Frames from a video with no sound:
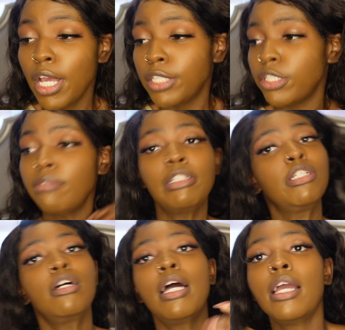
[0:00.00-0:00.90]
So anyways,
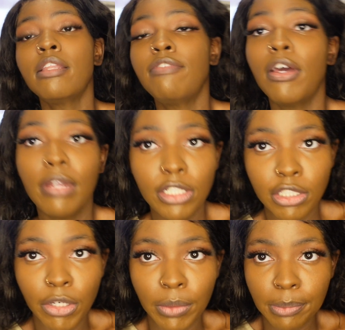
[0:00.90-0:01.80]
y'all, I had the
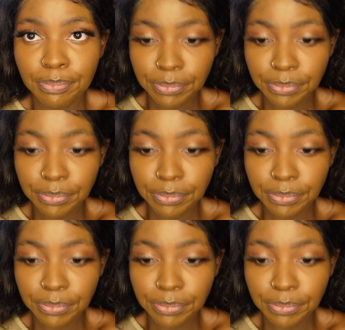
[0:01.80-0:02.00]
foundation going.